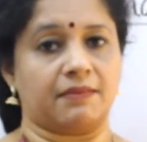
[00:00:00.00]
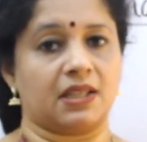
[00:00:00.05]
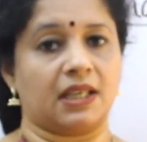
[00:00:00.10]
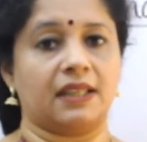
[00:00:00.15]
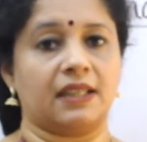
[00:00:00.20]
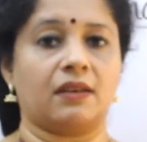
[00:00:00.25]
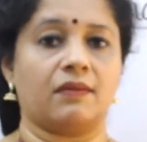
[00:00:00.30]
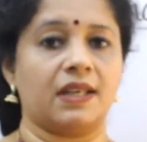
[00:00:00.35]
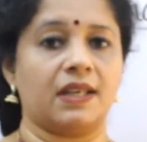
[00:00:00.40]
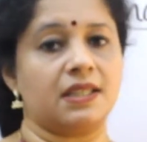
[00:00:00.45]

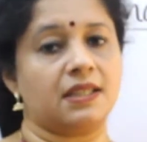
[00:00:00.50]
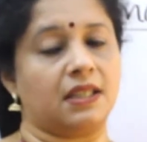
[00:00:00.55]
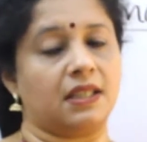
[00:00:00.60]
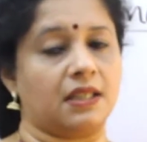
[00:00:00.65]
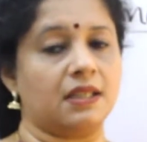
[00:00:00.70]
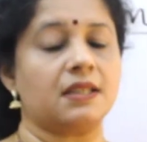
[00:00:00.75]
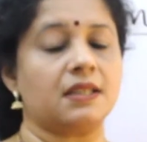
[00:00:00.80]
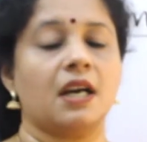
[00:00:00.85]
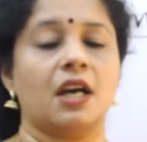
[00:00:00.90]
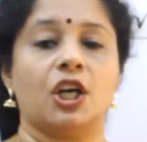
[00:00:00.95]
Otherwise, it
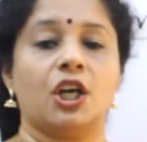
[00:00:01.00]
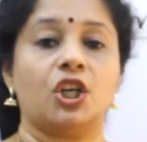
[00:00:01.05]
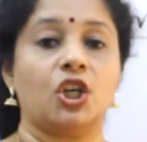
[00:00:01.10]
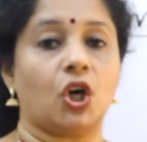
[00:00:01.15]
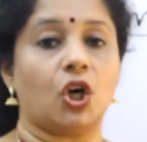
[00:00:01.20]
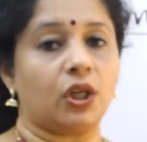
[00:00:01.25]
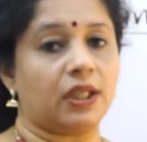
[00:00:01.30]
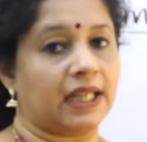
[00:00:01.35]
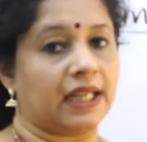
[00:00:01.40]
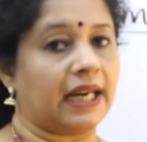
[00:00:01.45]
is
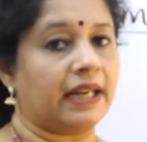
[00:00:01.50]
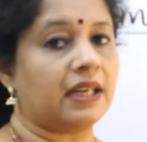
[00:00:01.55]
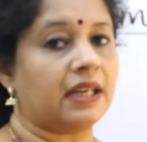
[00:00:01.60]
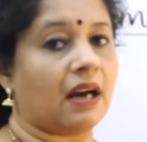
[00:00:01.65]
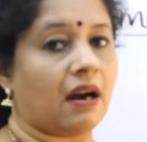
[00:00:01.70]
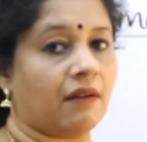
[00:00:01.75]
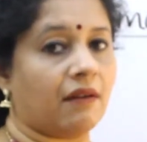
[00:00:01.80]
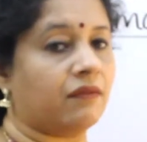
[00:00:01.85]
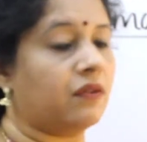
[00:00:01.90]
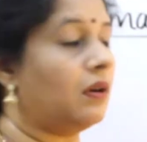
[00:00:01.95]
not that
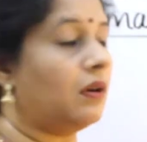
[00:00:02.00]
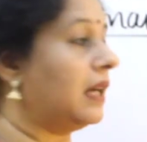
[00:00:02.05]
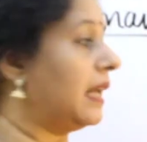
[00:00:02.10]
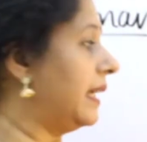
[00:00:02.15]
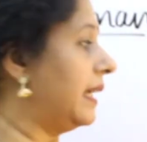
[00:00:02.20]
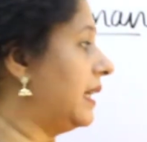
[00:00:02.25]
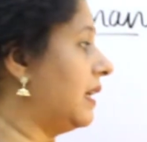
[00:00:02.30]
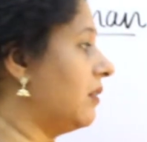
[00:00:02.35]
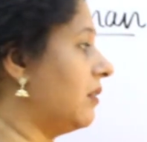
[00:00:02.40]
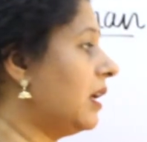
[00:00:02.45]
harmful
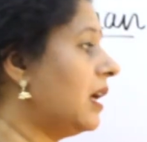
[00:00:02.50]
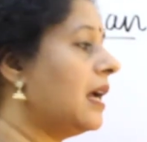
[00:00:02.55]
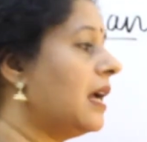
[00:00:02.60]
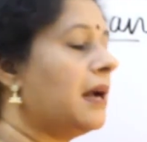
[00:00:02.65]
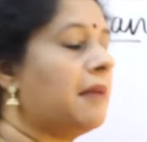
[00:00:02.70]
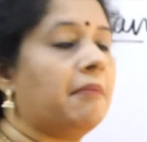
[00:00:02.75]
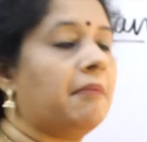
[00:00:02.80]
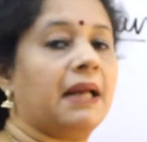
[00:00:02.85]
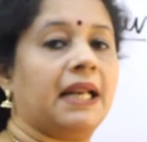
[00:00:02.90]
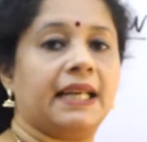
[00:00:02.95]
like our
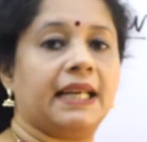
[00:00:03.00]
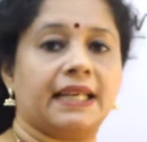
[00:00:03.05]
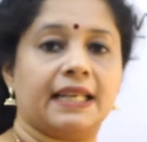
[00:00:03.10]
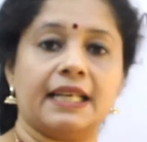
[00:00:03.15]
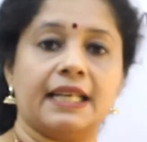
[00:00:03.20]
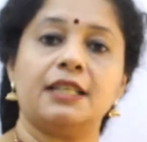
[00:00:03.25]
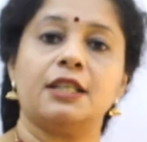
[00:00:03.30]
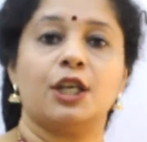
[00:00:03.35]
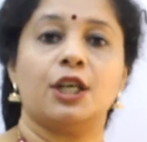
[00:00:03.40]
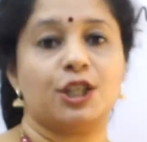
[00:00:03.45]

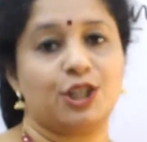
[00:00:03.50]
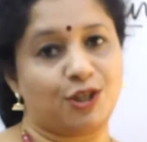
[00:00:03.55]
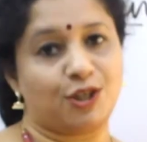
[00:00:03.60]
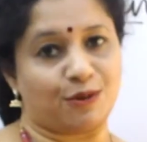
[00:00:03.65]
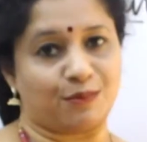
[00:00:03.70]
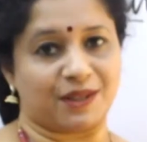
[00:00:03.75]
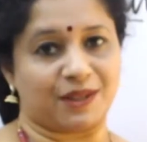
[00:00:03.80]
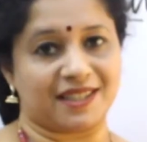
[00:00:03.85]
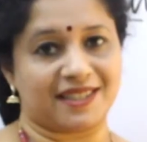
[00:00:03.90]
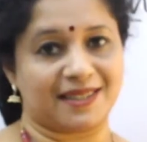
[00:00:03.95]
malignant
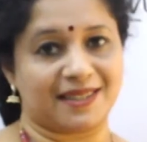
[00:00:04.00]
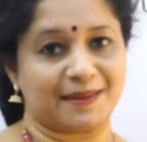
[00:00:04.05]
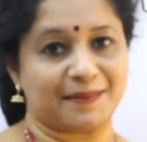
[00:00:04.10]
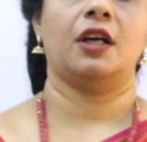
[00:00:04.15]
tumors.